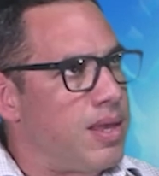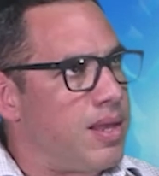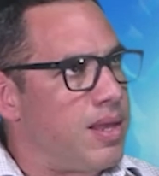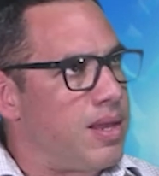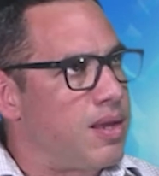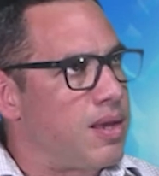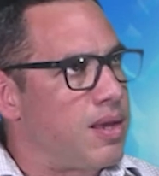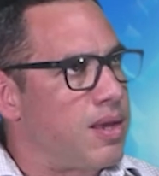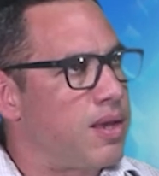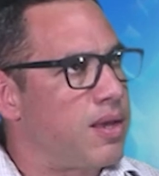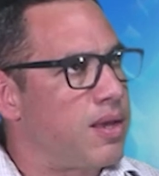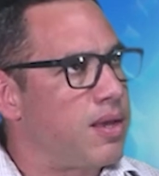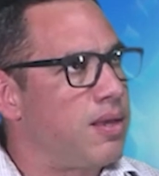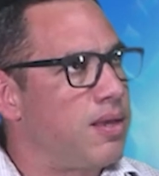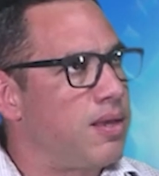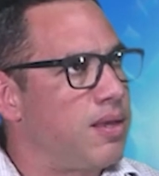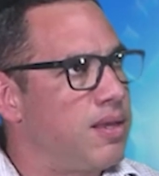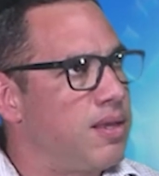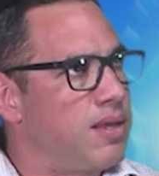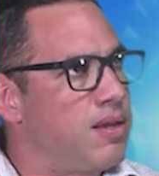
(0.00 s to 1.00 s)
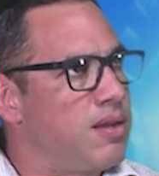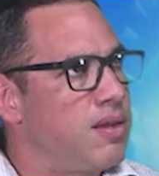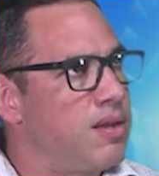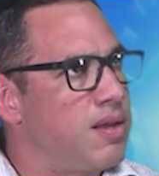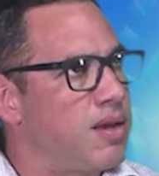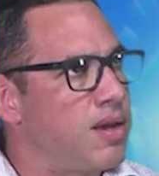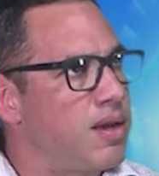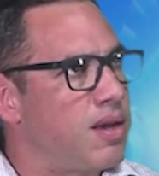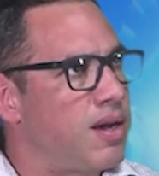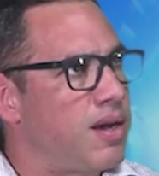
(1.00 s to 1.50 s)
In,
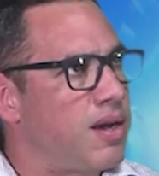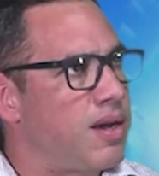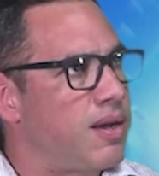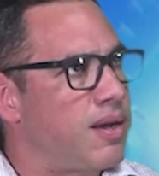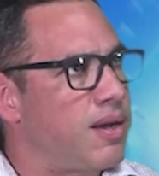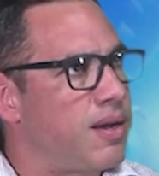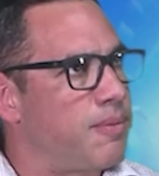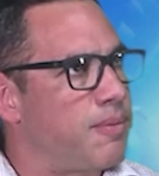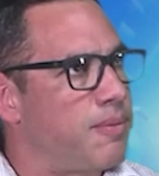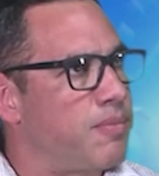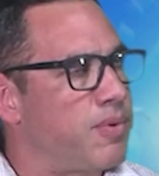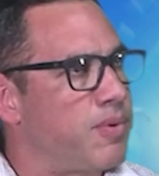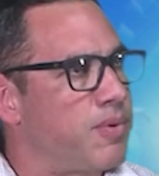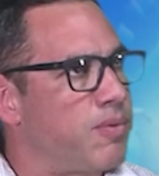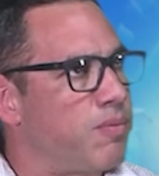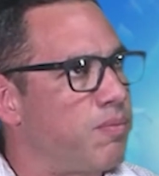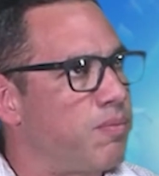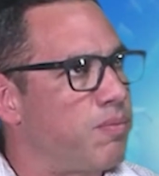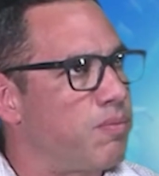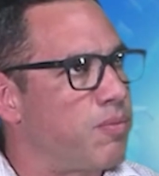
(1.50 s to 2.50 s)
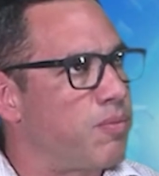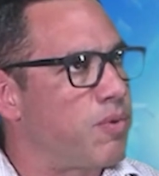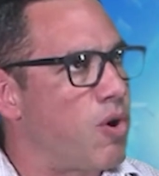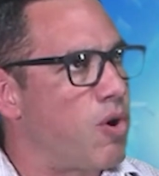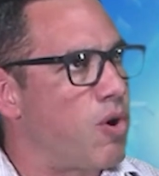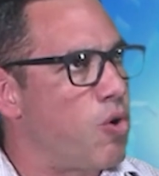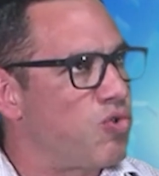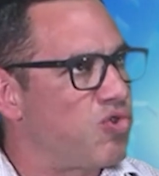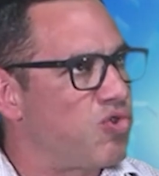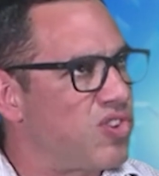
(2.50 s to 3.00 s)
in um,
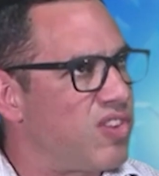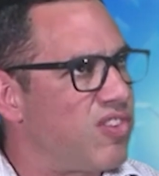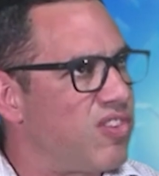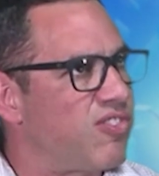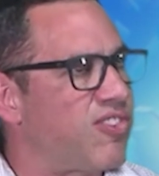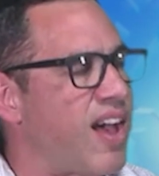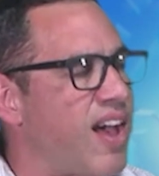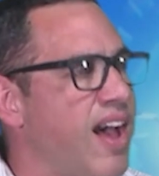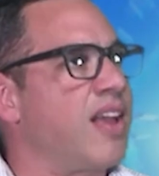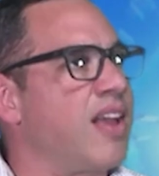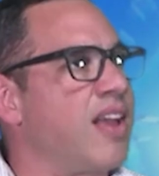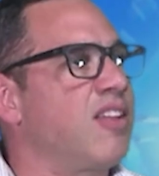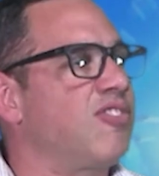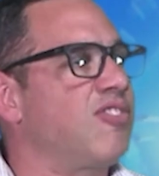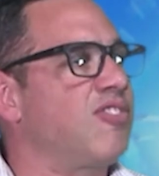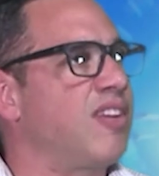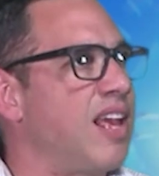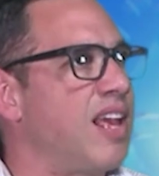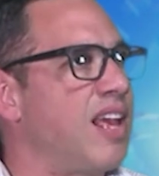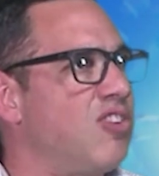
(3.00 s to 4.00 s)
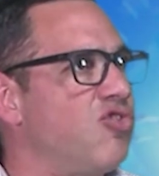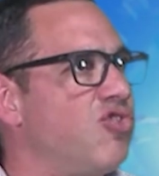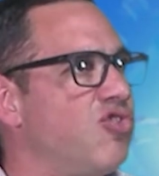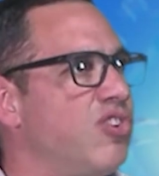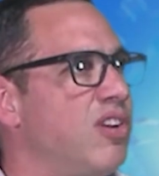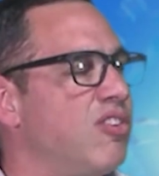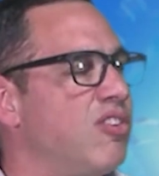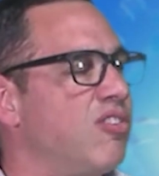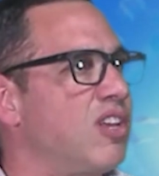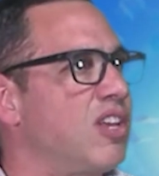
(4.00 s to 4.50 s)
ocean science and
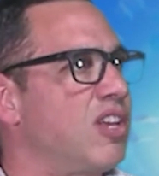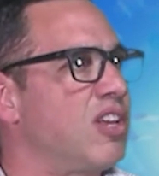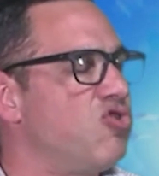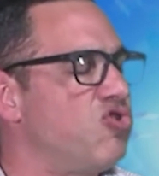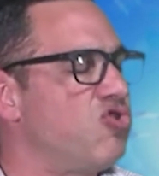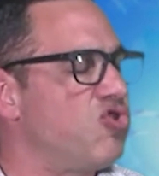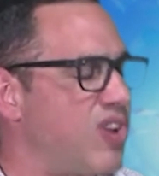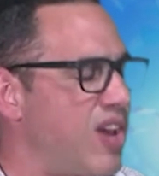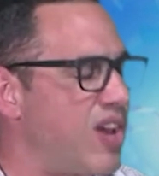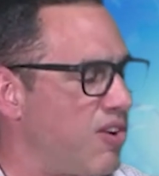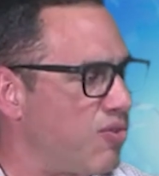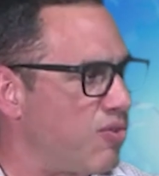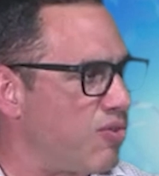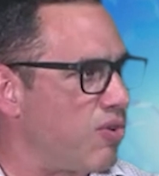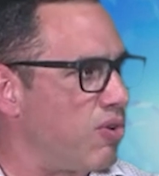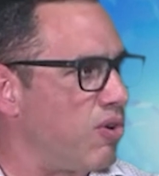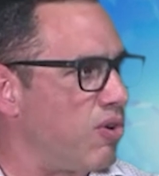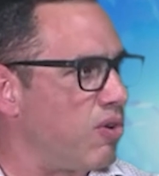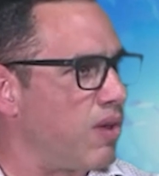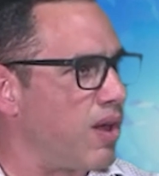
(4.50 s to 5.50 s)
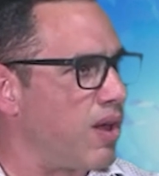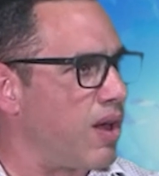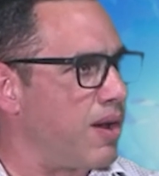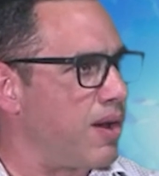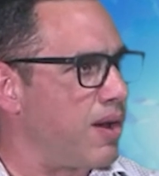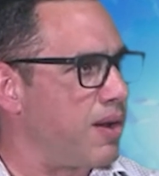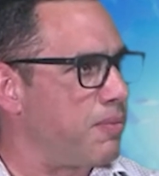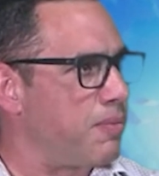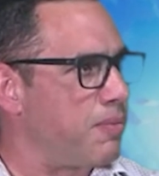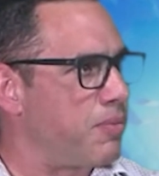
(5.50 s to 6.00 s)
engineering in general,
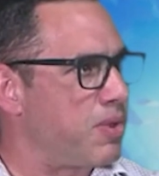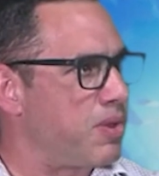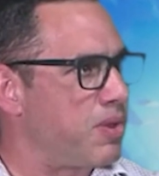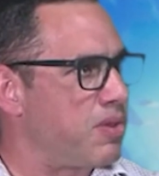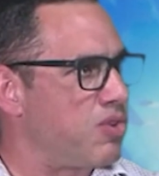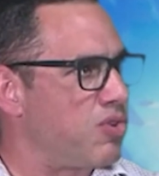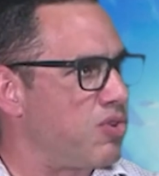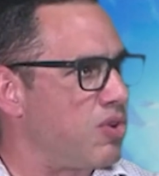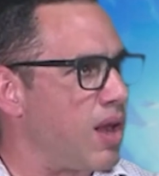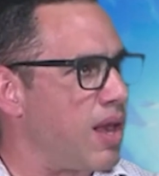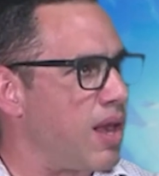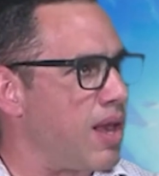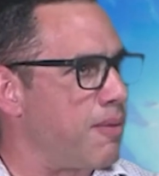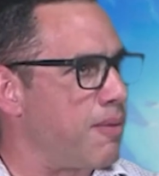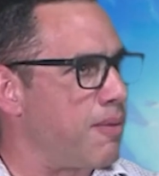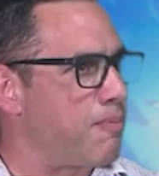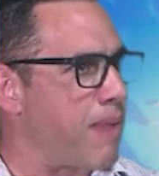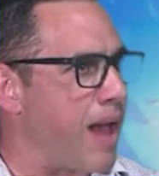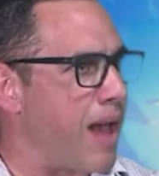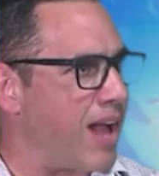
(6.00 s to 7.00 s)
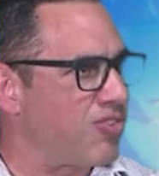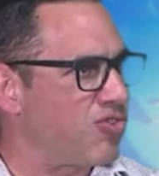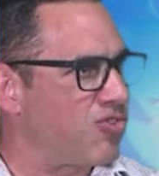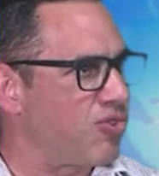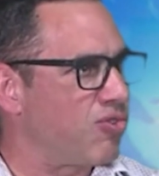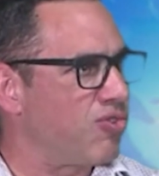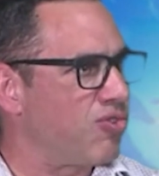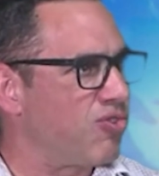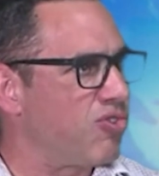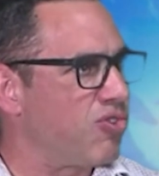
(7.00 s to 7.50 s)
um, a
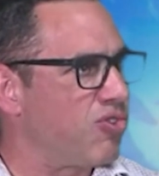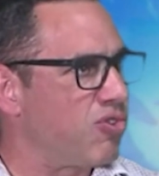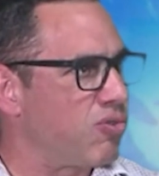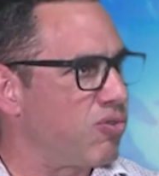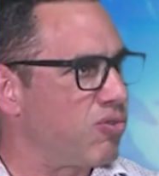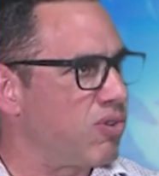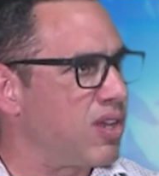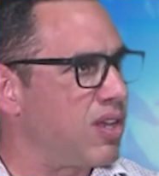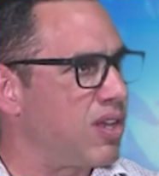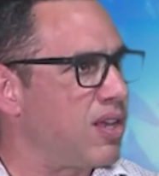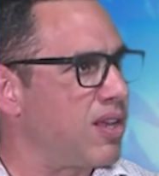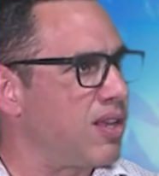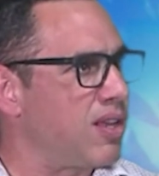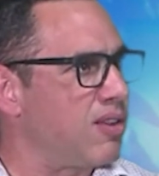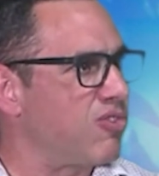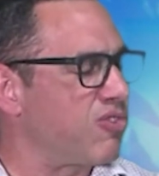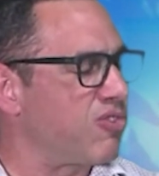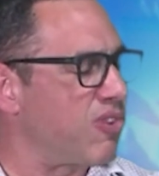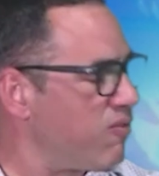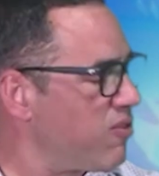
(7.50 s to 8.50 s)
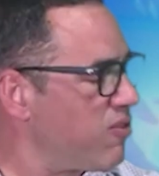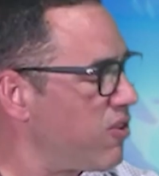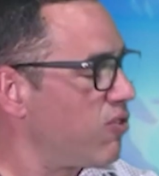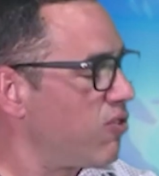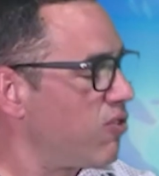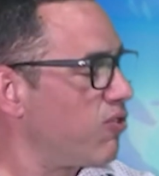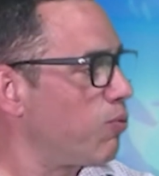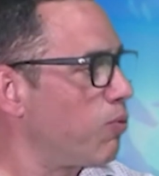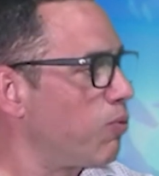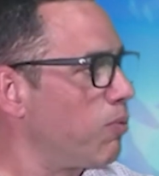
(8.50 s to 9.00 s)
bachelor's degree in some
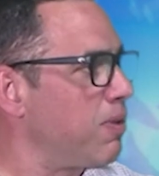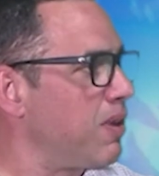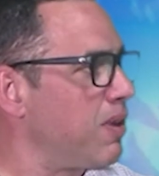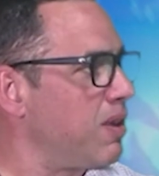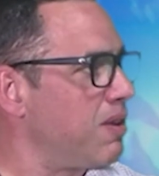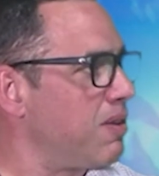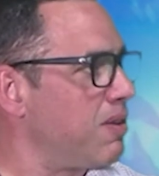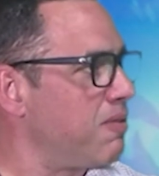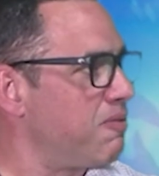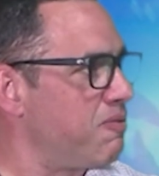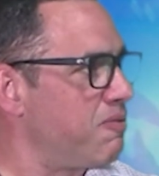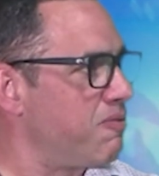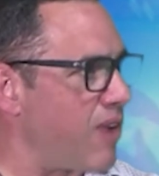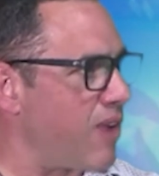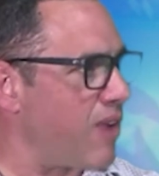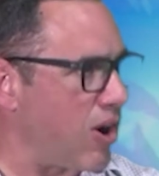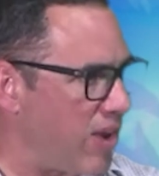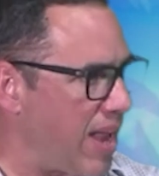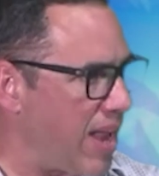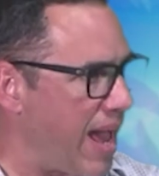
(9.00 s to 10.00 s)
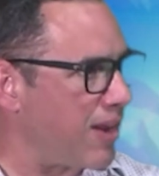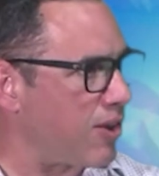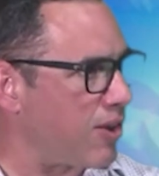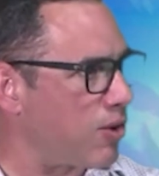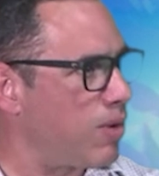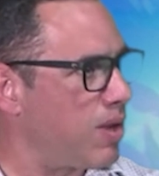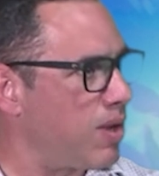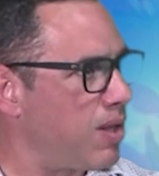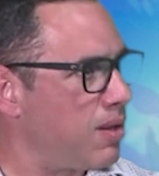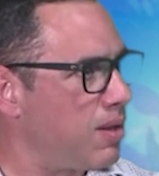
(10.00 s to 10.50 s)
fields will be very
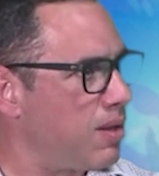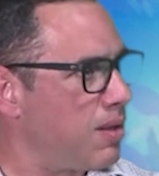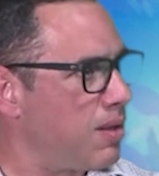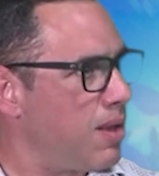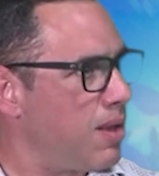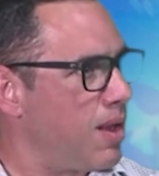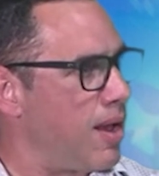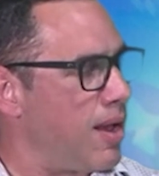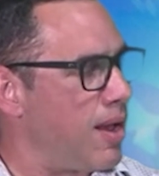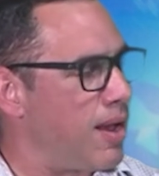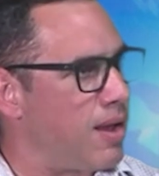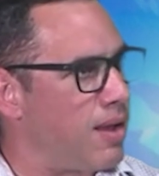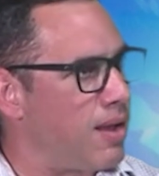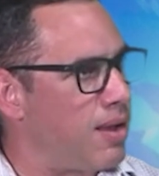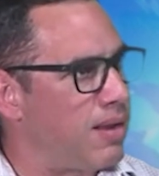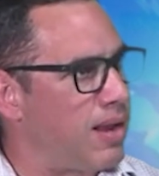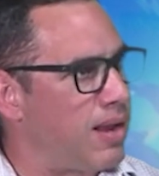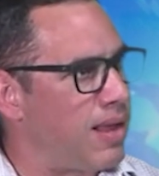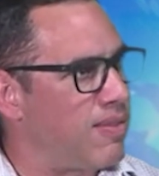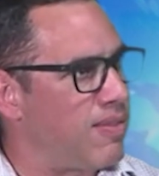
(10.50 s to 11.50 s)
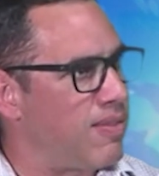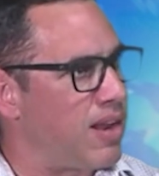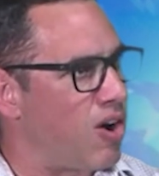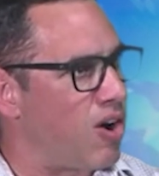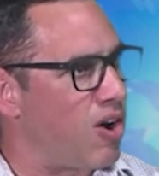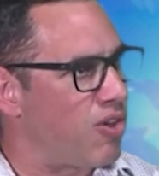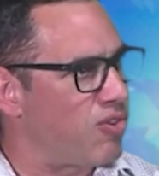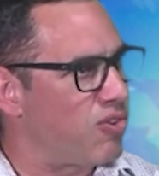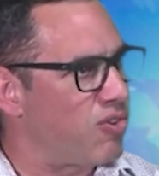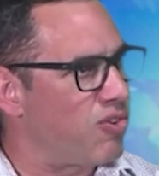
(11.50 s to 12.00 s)
adequate and, and then
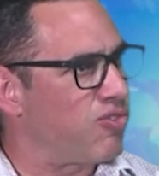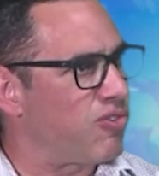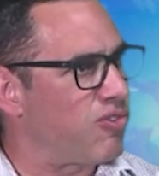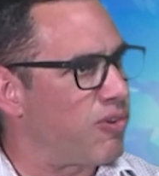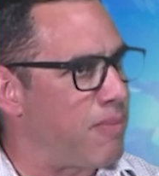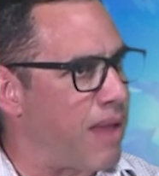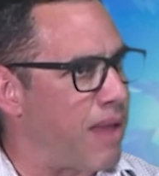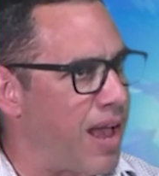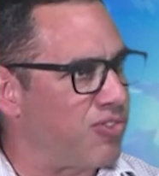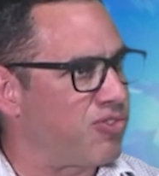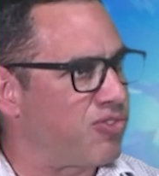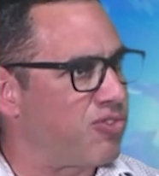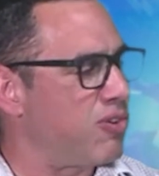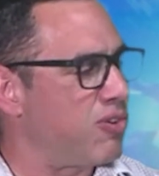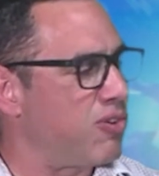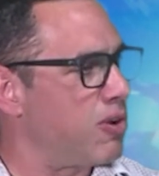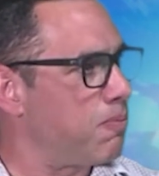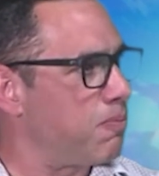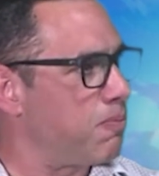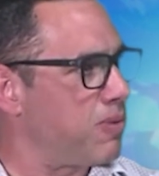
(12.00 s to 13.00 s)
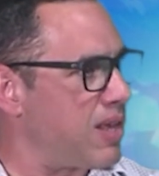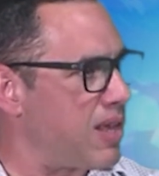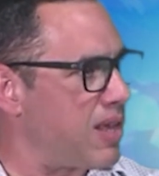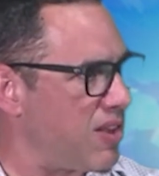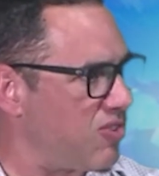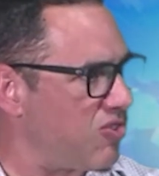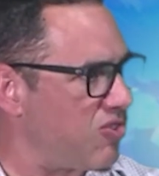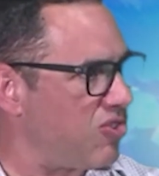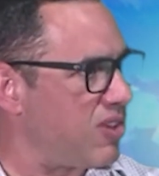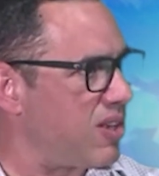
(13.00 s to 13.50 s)
others, a master and a
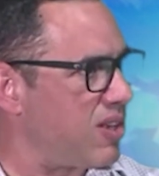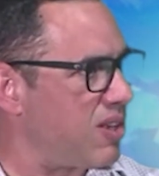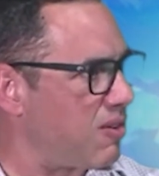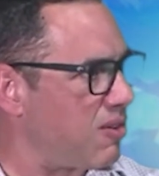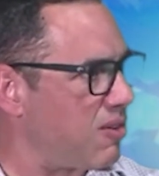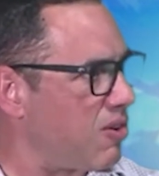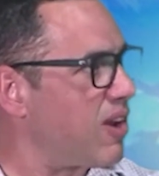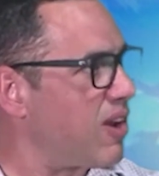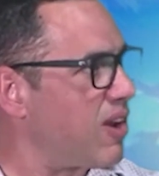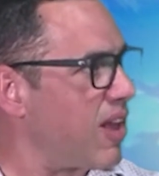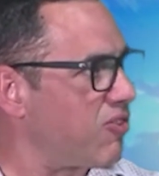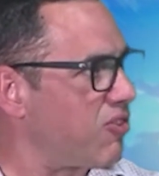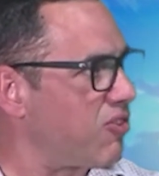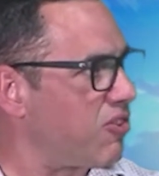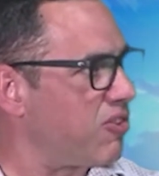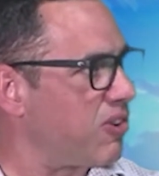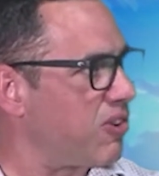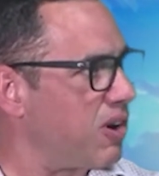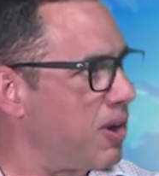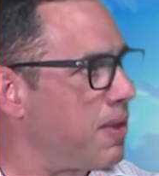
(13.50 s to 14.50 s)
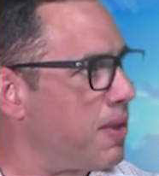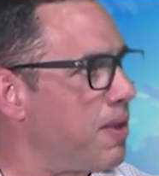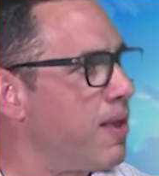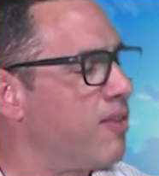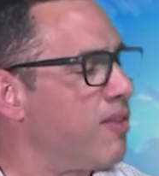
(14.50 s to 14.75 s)
PhD are necessary.